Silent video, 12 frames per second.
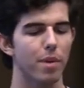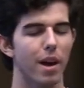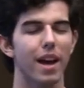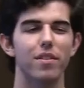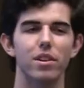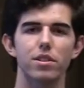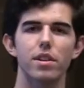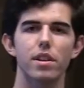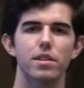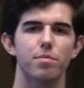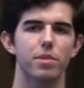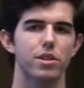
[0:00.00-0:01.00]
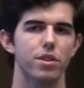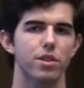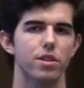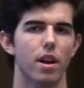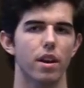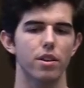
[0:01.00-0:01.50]
But I've also done some research
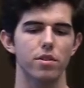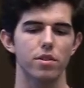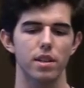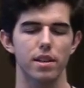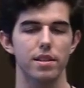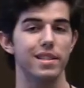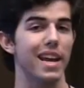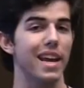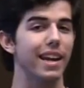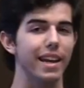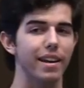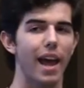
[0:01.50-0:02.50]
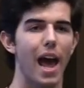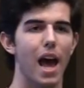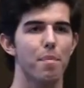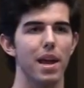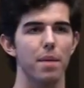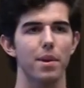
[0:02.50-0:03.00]
on using dating
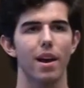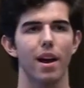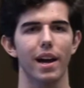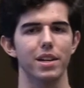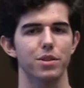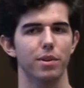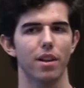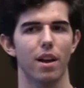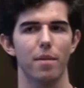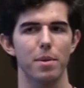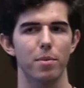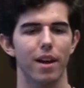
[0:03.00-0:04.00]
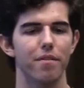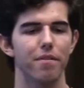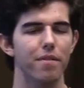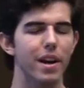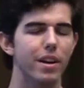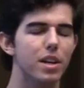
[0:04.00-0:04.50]
app APIs, where a lot of people have
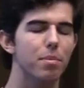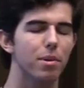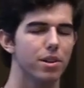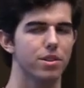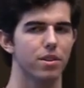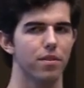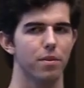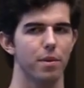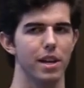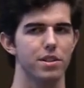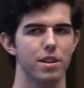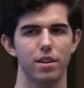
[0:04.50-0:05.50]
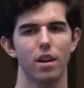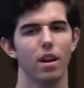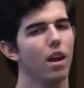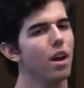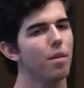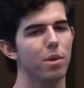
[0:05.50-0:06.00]
very personal information
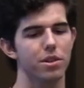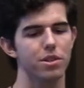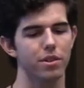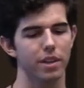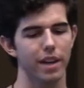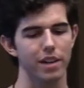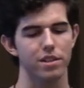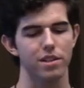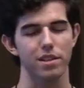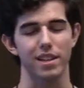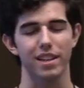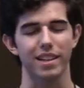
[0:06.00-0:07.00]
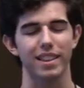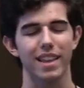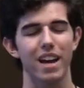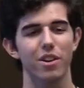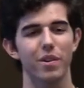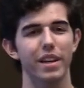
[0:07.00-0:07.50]
personal connections and things like
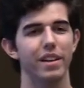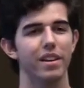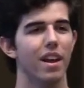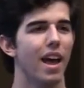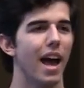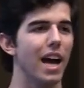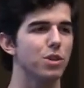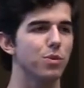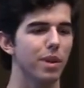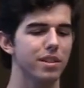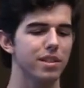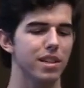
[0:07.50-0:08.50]
that going in, as well as things